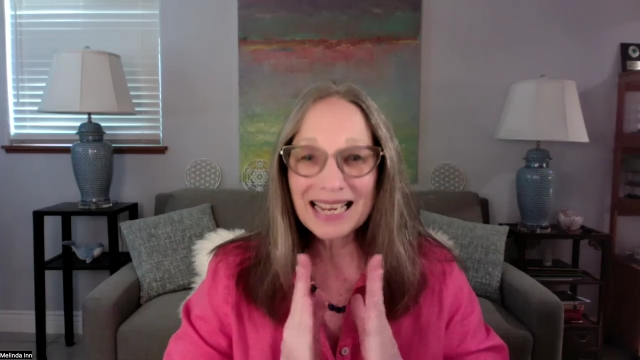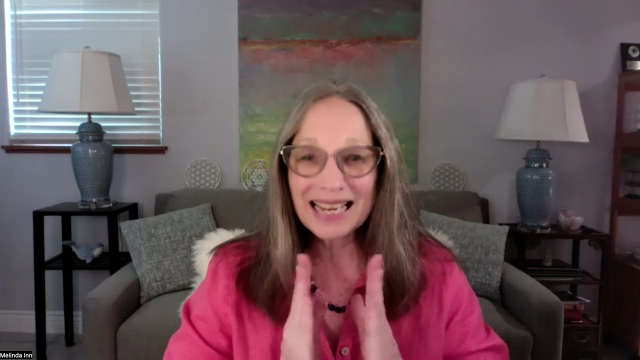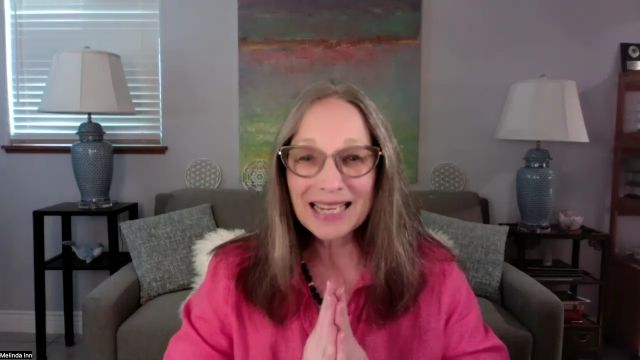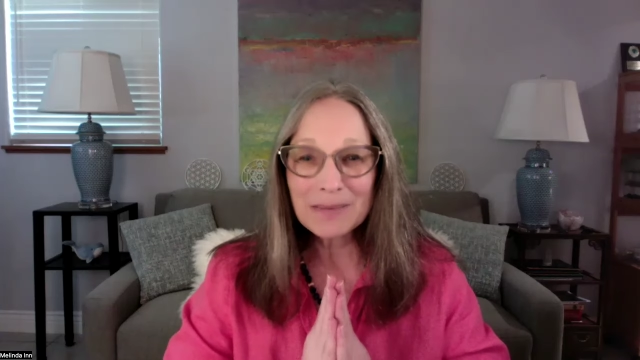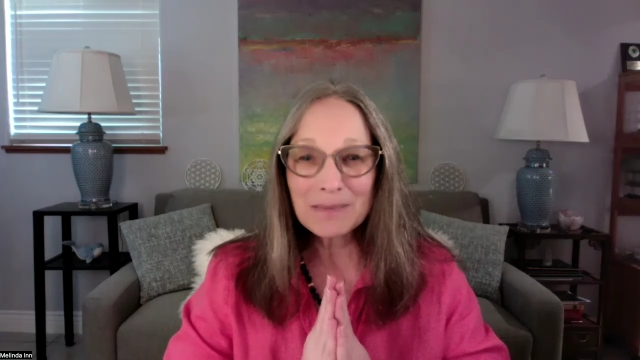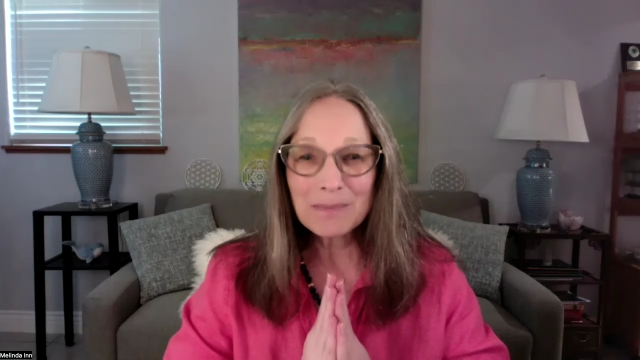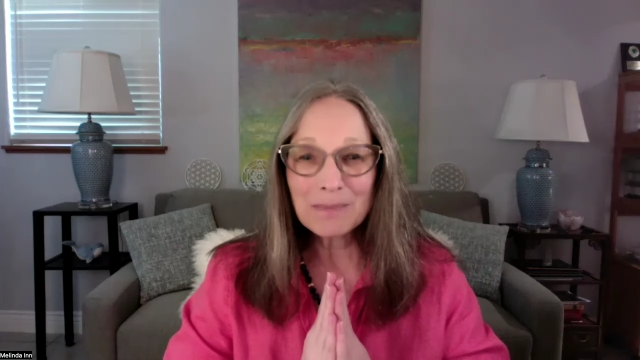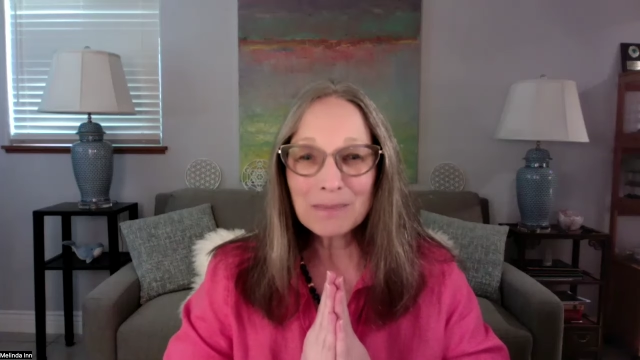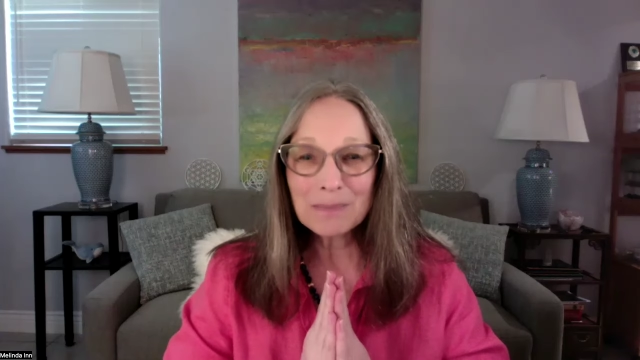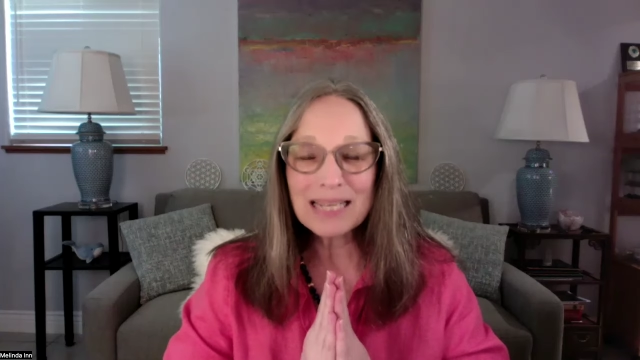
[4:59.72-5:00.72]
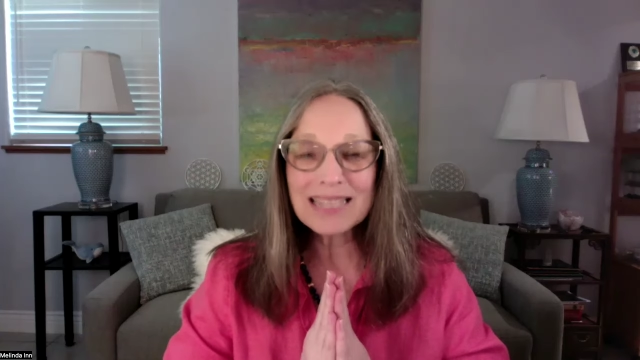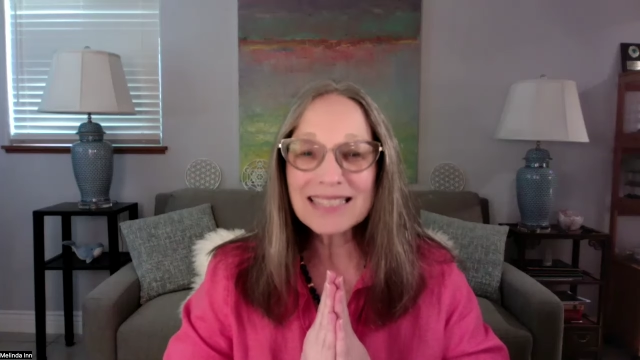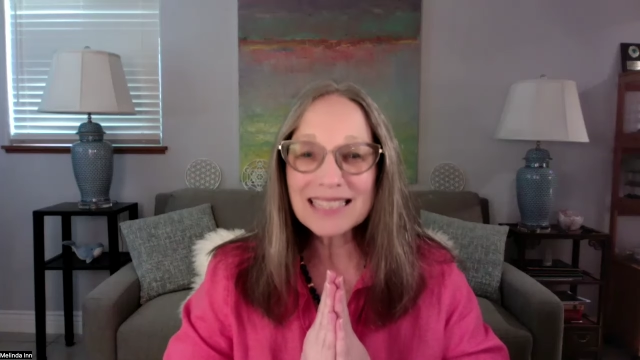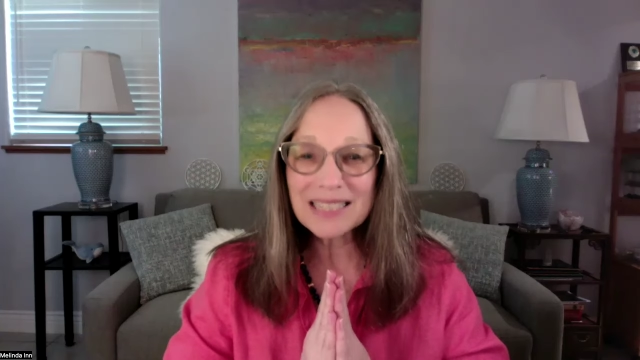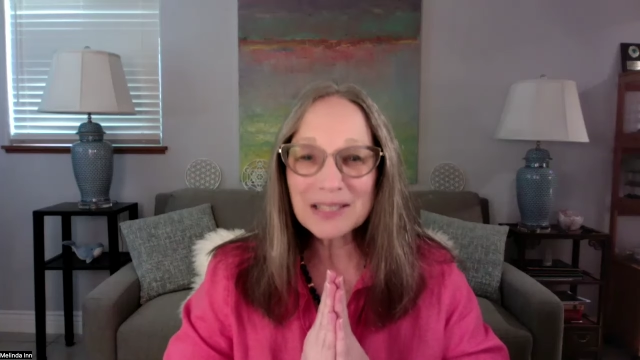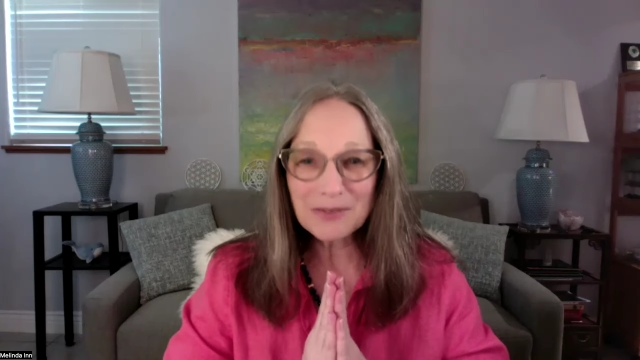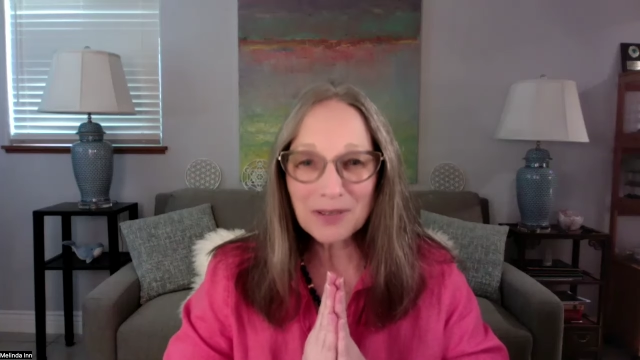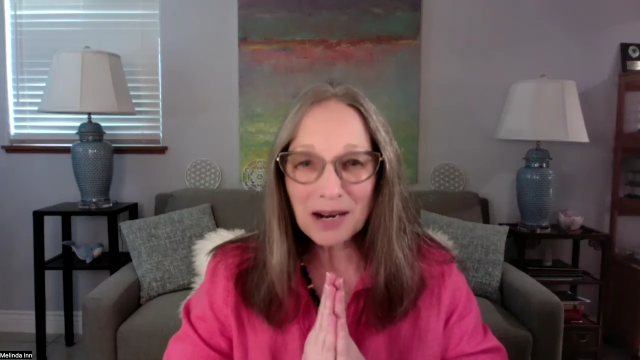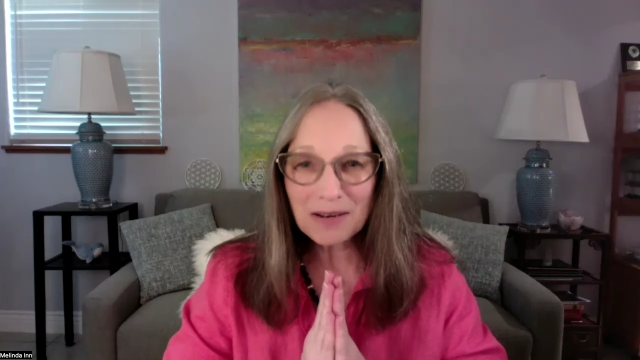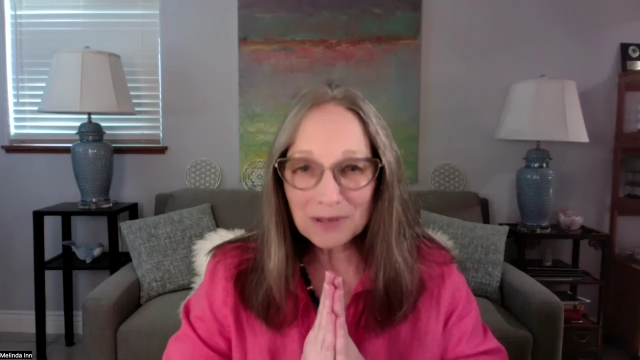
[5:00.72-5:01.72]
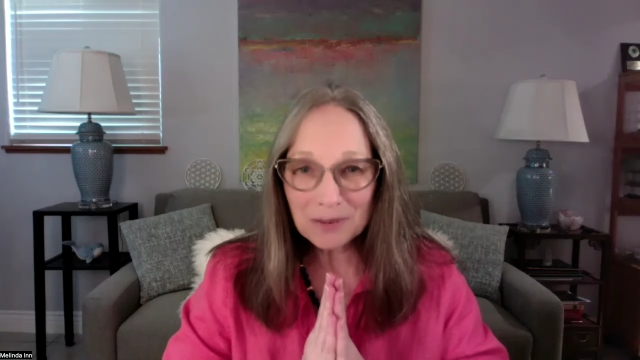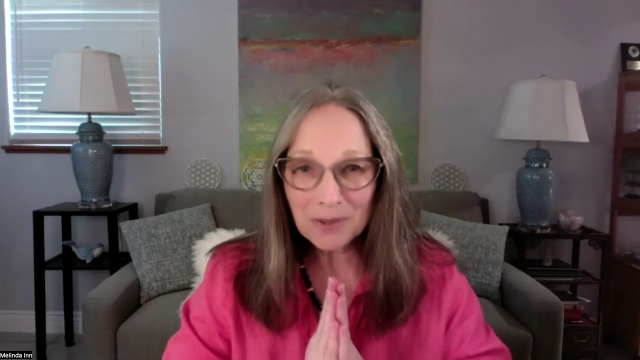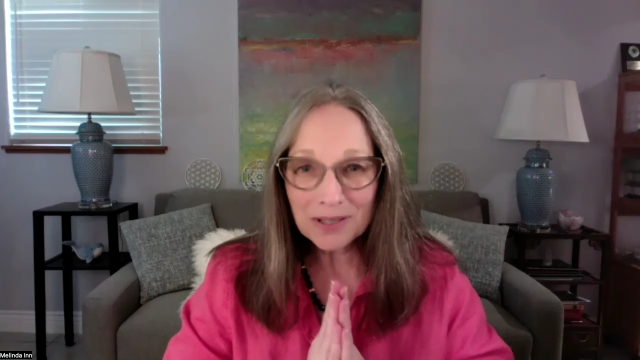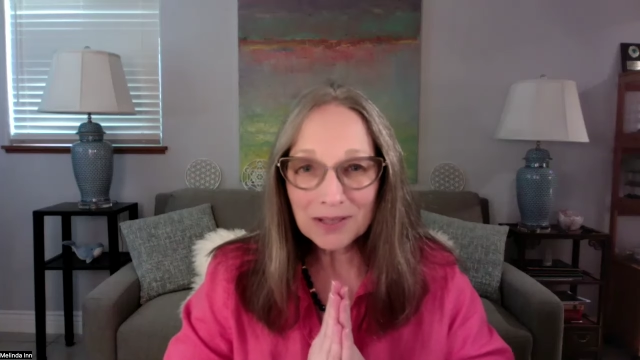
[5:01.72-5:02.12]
and Blessings for everyone